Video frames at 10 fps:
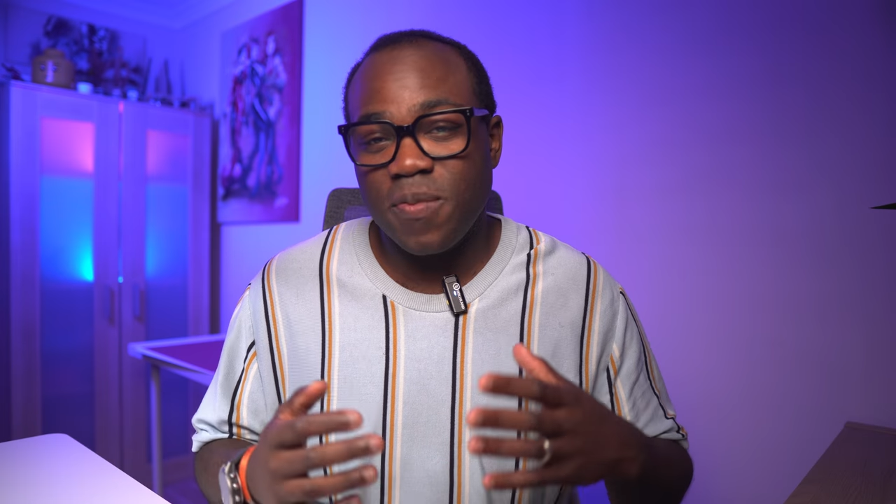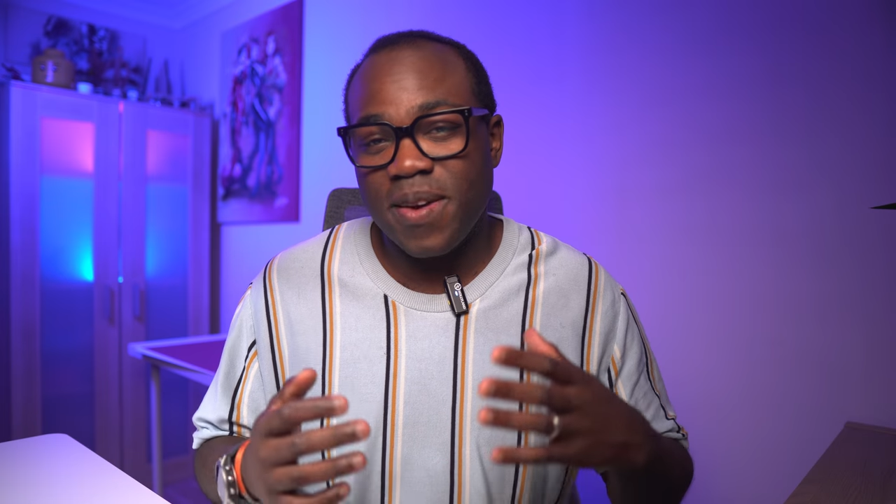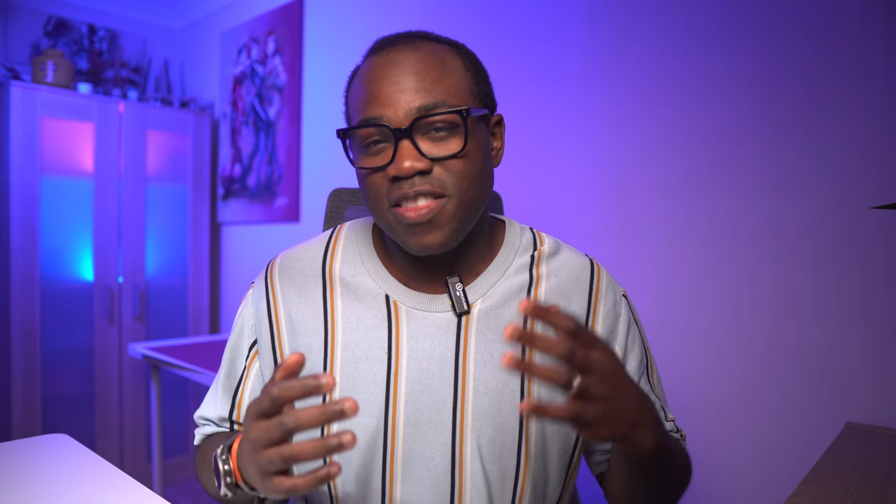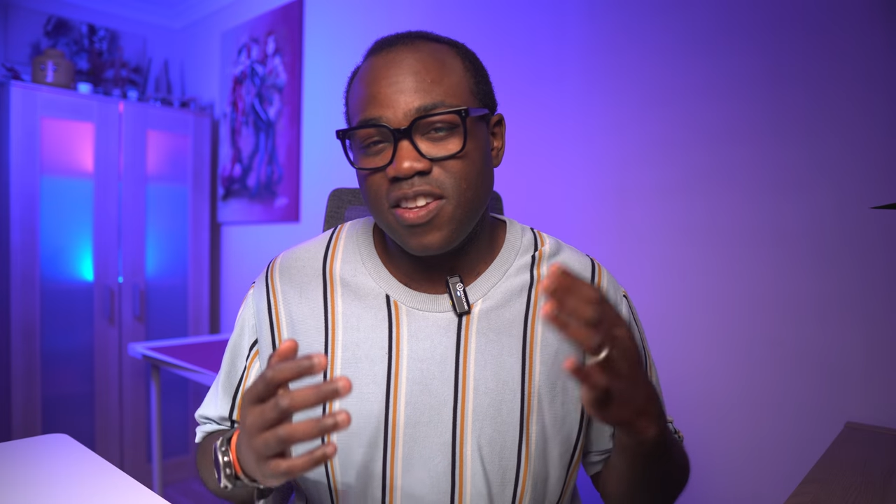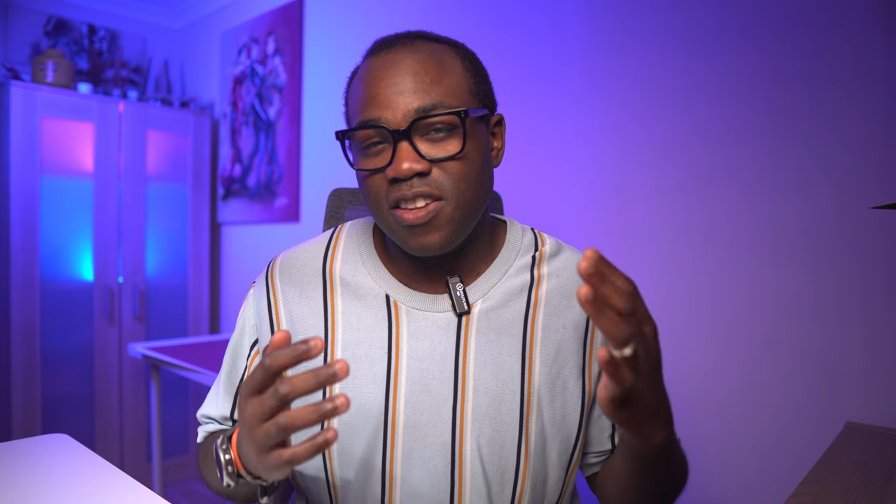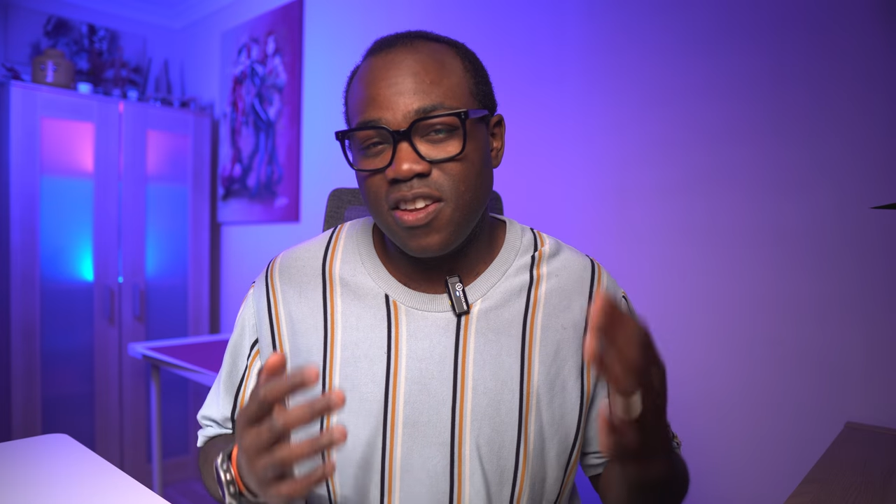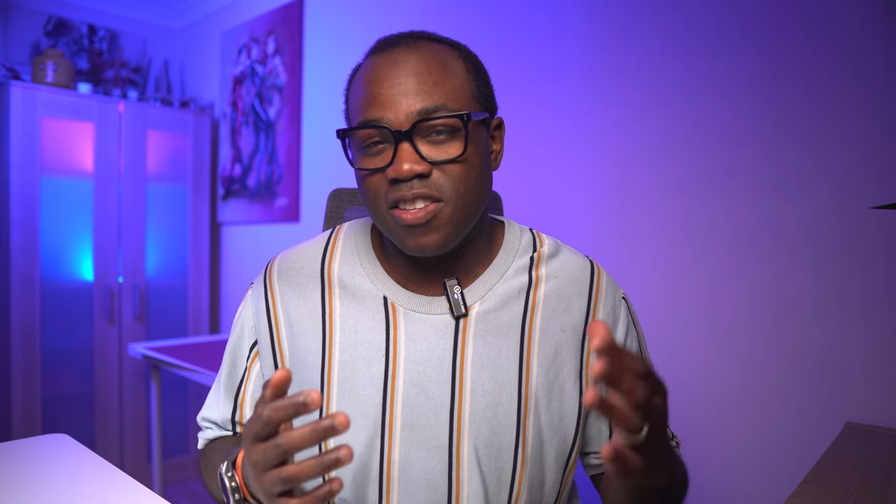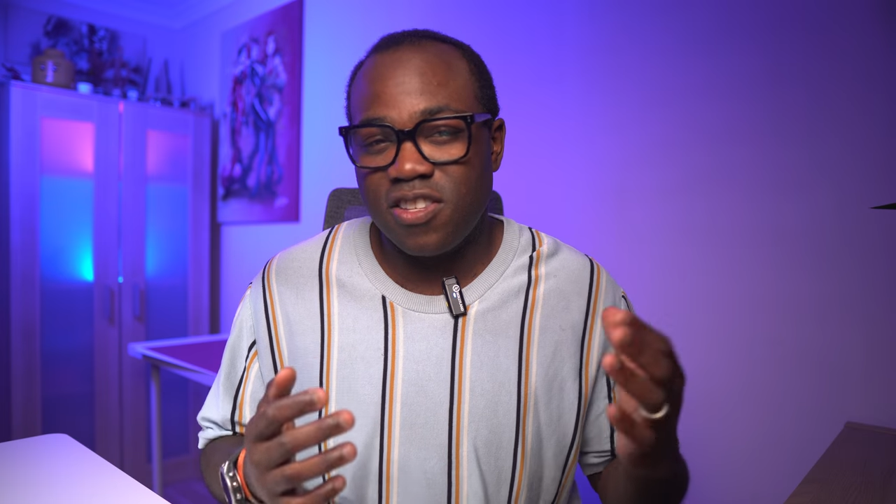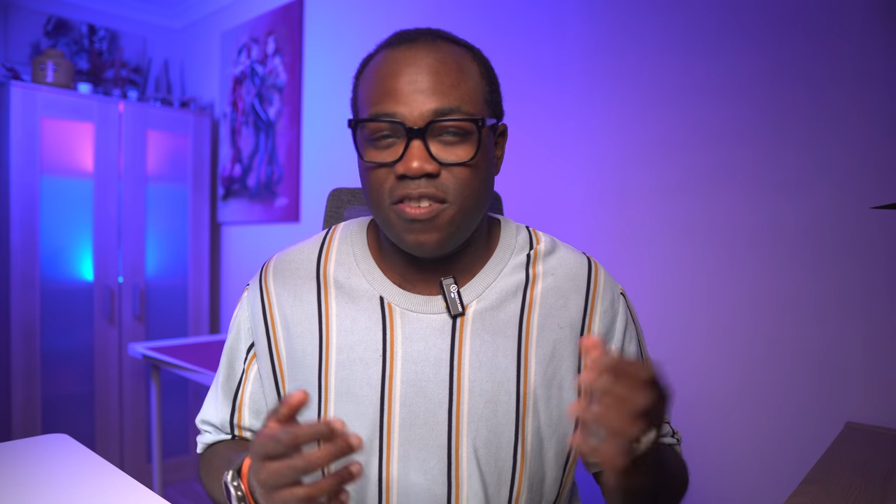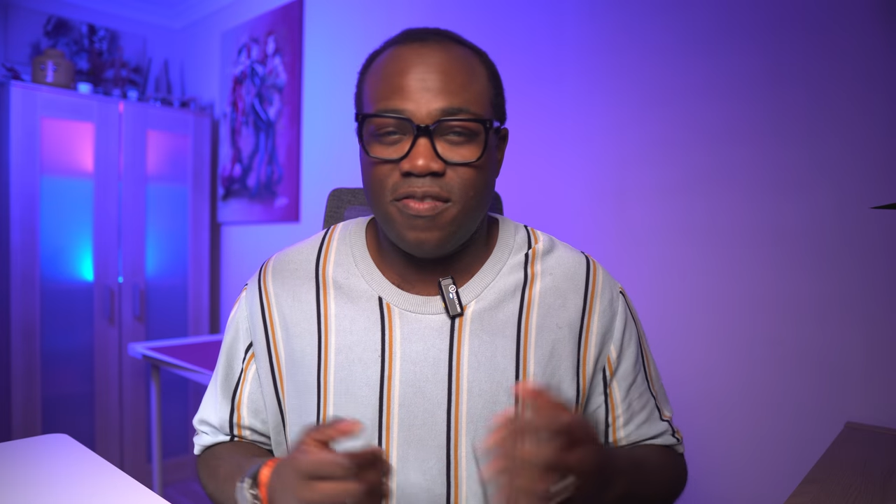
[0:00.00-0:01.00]
about the
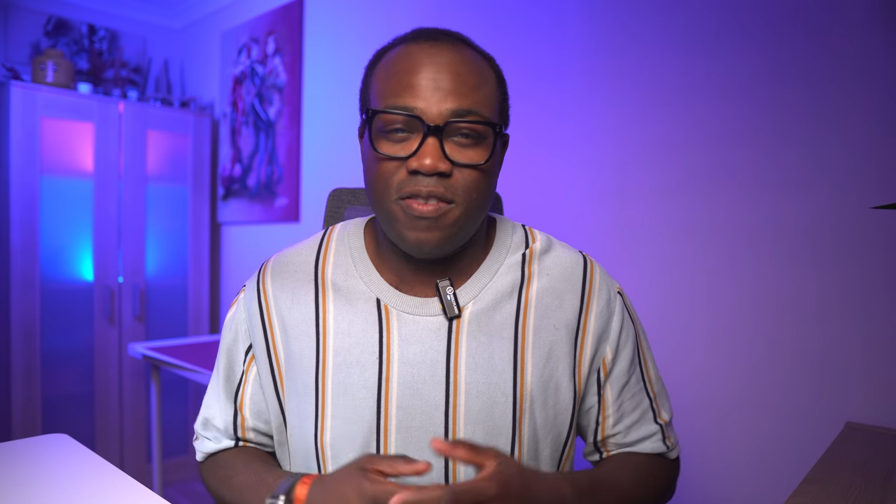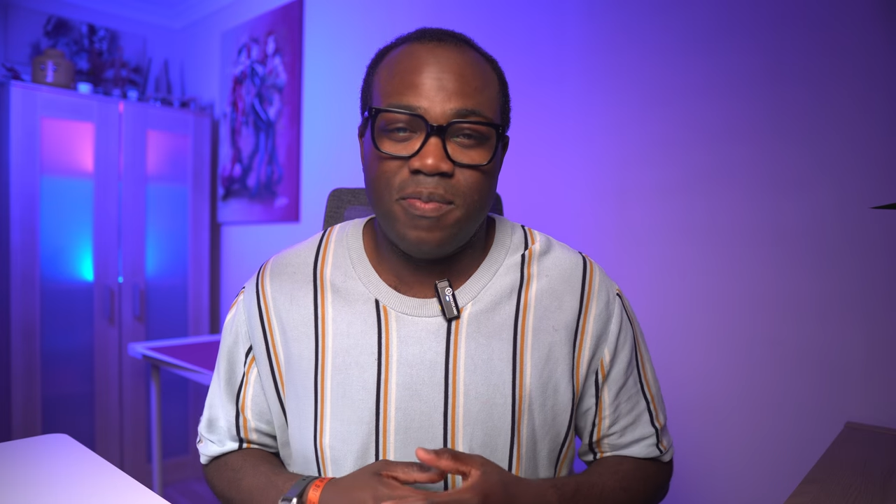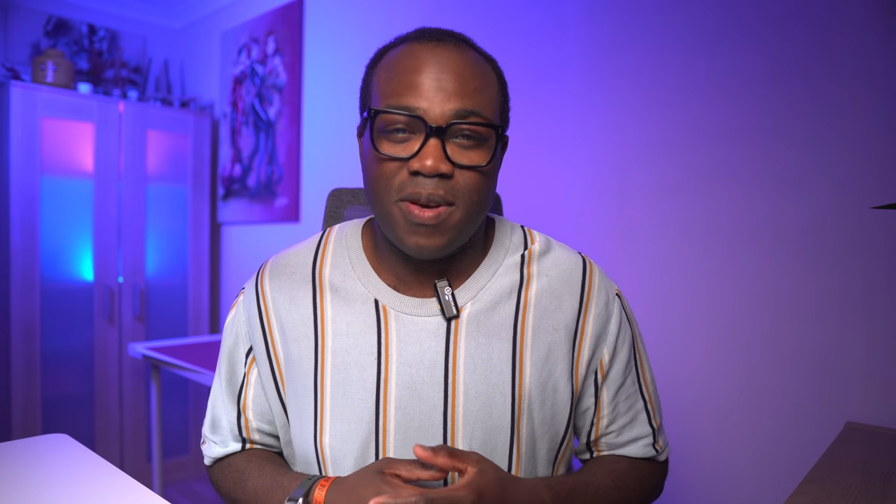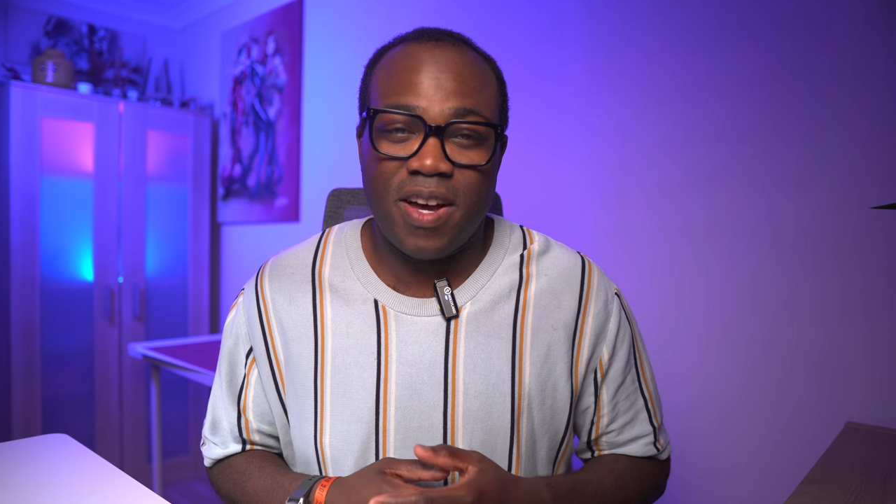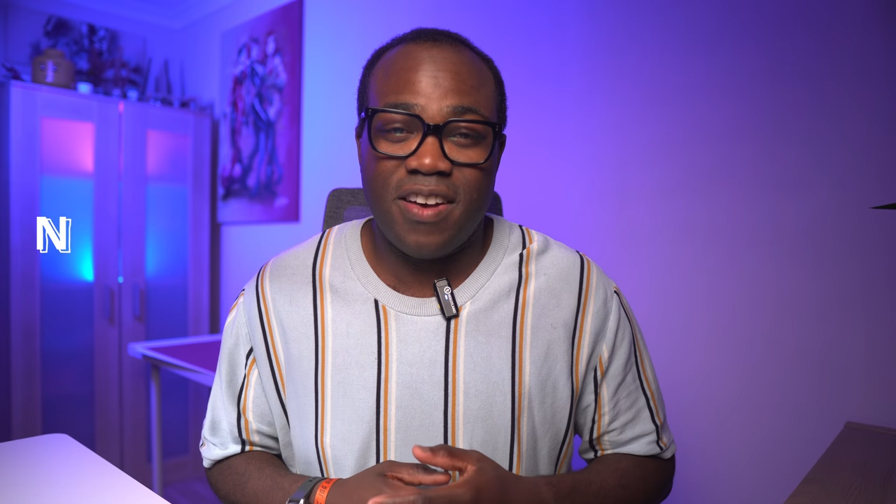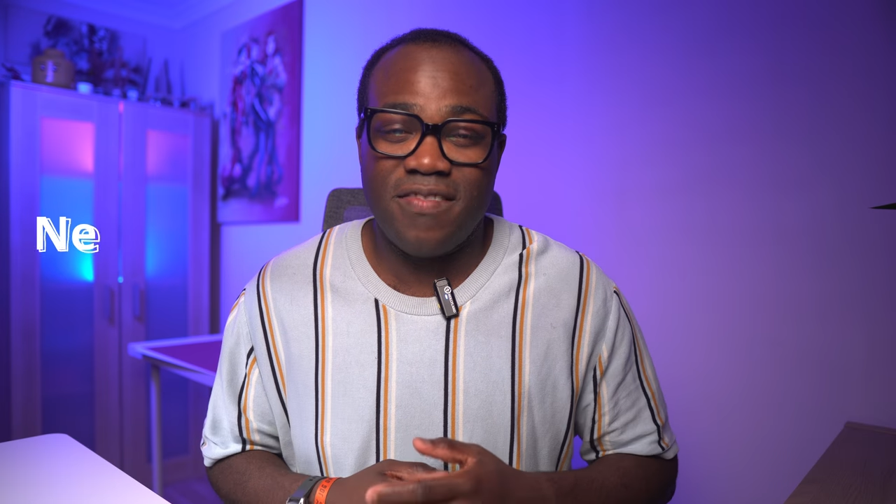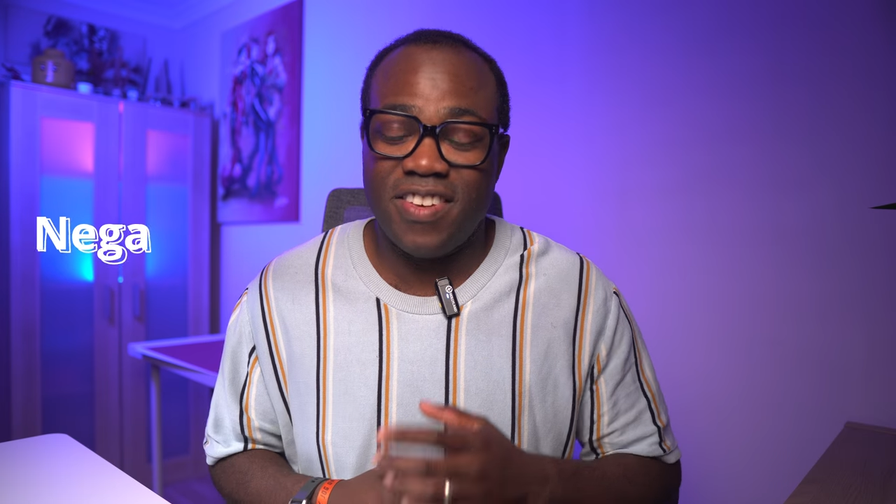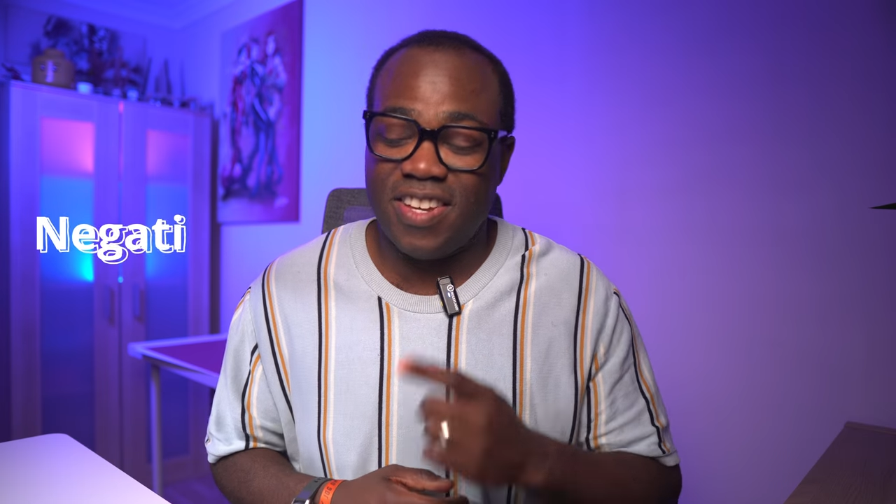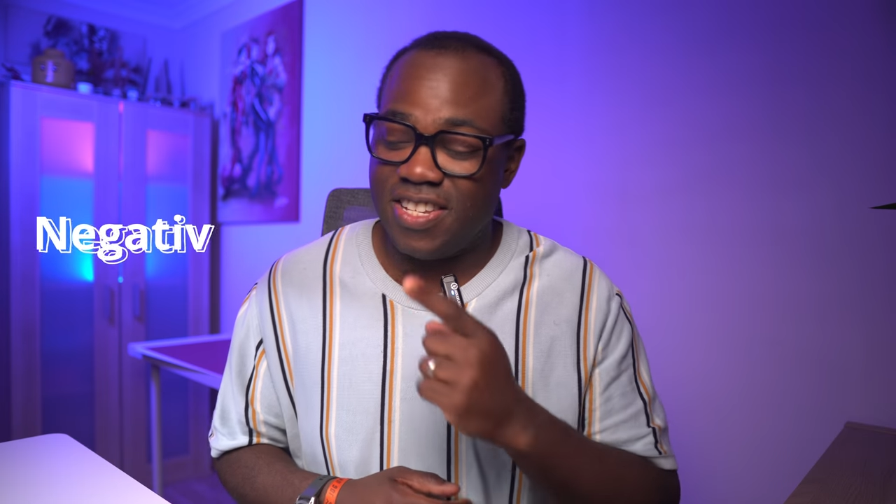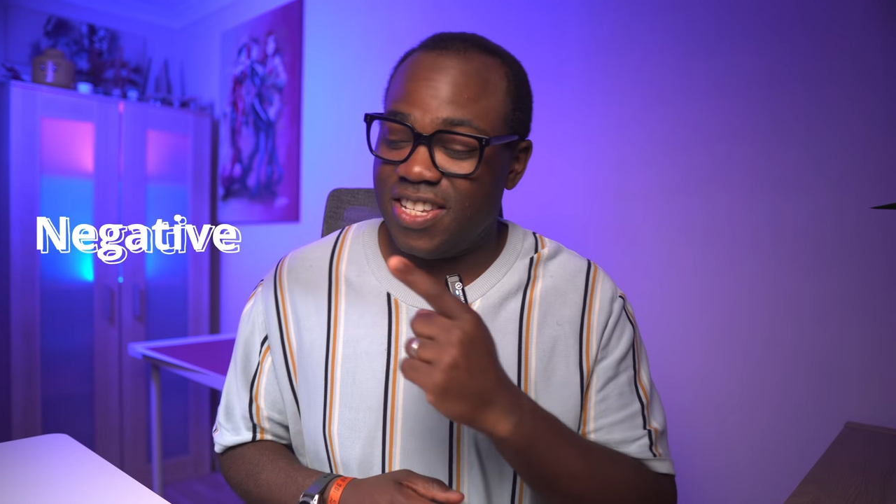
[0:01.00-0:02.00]
not so fun part
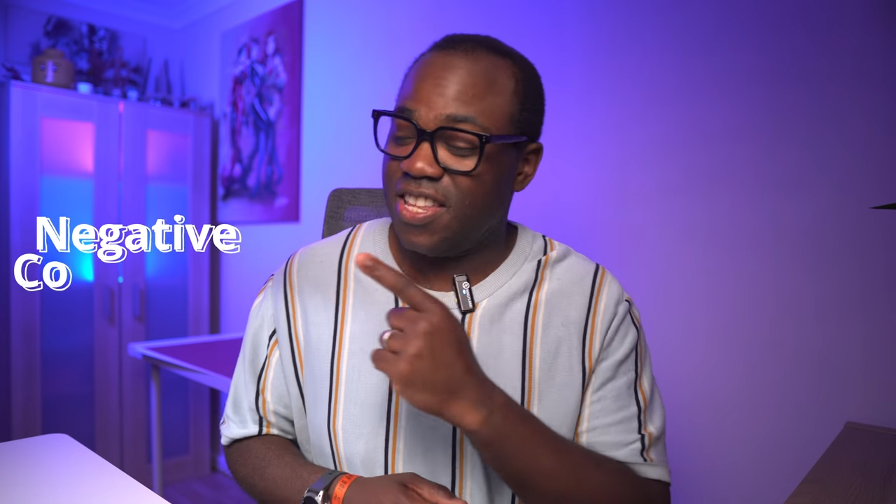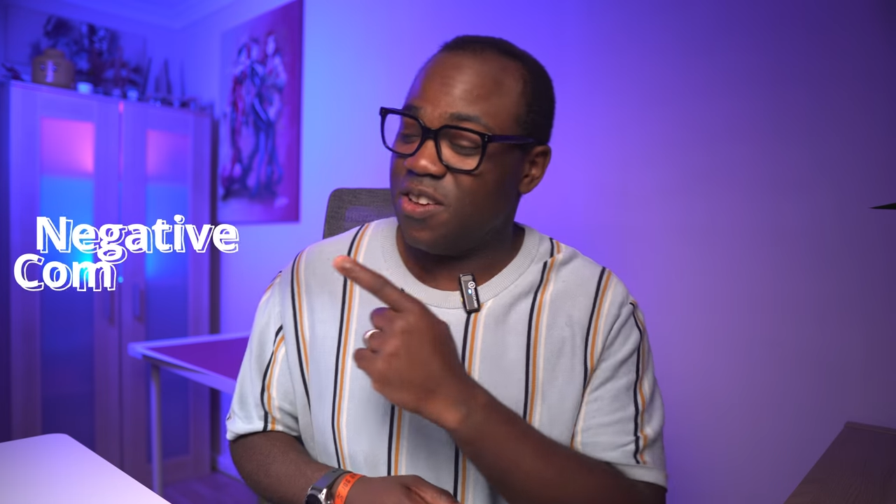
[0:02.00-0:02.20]
first,